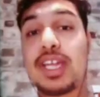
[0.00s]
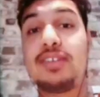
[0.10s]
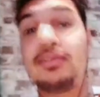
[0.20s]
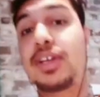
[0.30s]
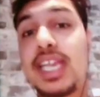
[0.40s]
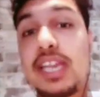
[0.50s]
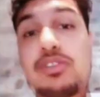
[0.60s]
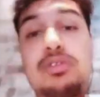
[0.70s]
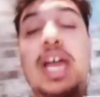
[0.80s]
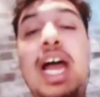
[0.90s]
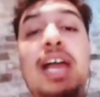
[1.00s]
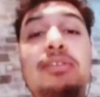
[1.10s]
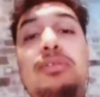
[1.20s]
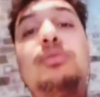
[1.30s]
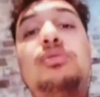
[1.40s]
you can give the credit to
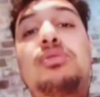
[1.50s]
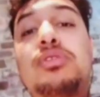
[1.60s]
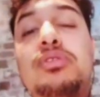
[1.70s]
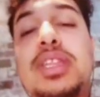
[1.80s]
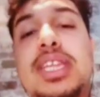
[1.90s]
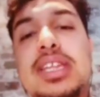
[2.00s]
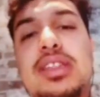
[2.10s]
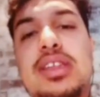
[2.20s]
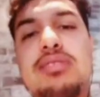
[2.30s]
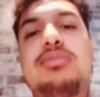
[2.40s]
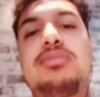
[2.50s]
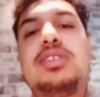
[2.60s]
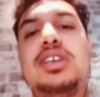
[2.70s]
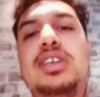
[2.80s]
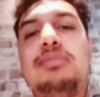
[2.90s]
Dye for doing that,
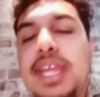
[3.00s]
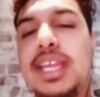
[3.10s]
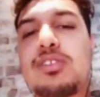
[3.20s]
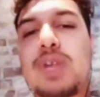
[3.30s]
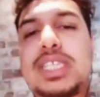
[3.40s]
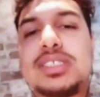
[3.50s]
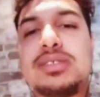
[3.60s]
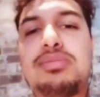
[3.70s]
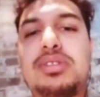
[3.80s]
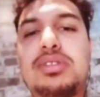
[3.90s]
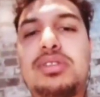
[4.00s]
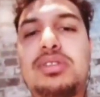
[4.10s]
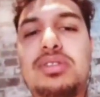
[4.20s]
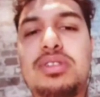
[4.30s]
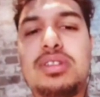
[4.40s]
making it quite simple.
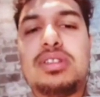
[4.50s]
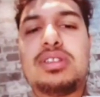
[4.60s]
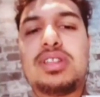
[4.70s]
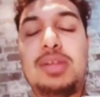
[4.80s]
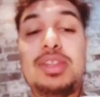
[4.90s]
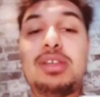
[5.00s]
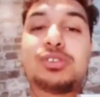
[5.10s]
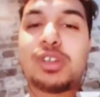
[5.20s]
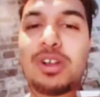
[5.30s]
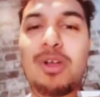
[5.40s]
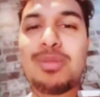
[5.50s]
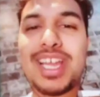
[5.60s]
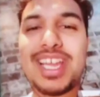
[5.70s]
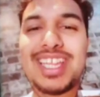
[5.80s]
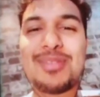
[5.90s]
I mean, those are
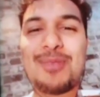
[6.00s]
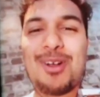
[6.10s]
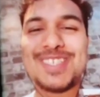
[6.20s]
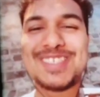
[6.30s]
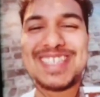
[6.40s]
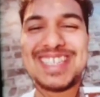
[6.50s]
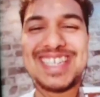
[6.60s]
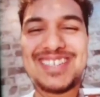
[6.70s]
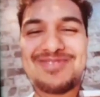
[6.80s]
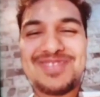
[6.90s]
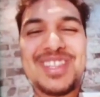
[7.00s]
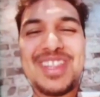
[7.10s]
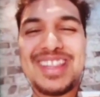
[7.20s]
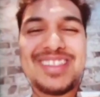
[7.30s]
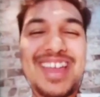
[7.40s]
complicated markers already. I
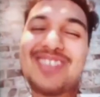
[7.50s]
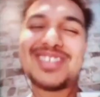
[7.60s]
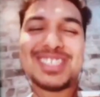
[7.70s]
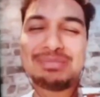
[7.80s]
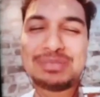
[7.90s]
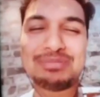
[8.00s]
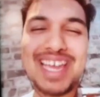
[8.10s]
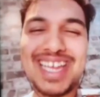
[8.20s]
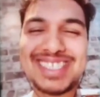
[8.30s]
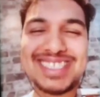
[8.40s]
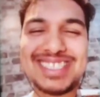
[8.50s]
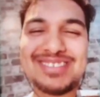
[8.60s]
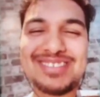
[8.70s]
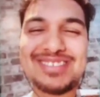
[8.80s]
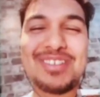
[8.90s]
mean, to have a simple mag
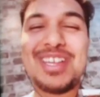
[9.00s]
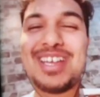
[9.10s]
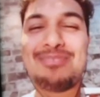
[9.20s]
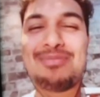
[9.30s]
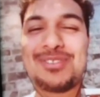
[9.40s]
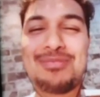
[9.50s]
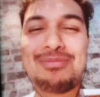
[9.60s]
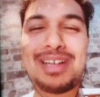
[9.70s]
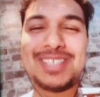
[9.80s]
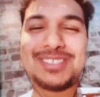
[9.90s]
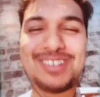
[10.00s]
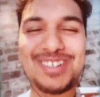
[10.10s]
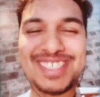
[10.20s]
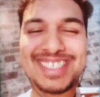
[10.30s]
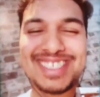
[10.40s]
isn't too much to
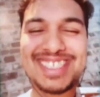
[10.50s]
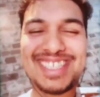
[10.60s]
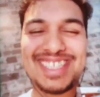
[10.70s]
ask.